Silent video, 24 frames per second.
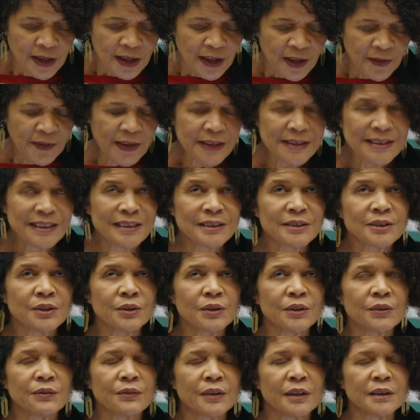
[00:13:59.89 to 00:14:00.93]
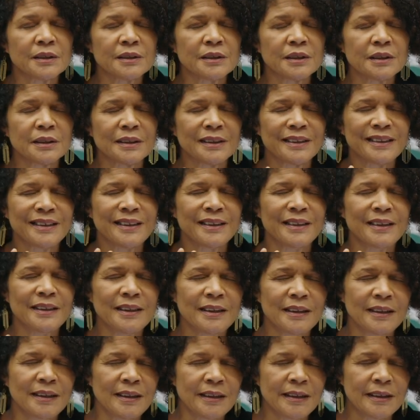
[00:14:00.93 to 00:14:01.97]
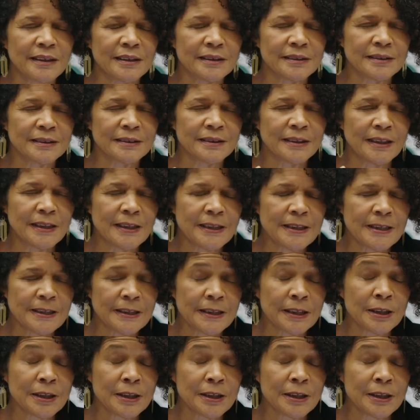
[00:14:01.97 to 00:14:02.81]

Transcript: And that's a sort of that's a key uh,